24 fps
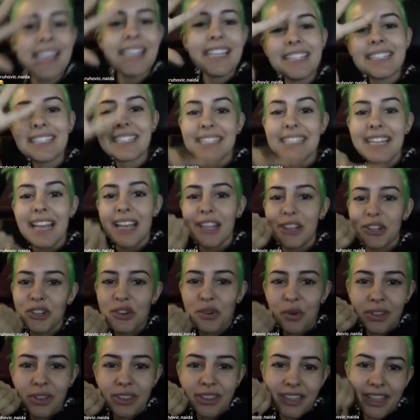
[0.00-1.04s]
say a
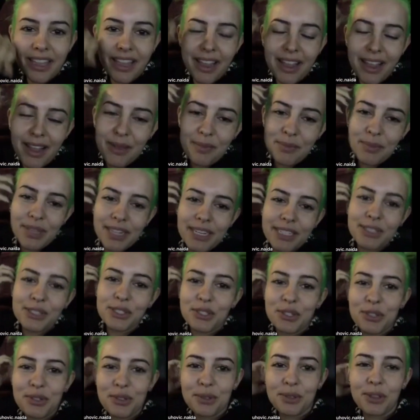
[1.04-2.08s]
short thing, but it's
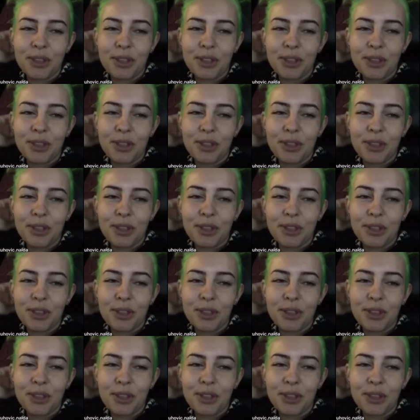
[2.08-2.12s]
too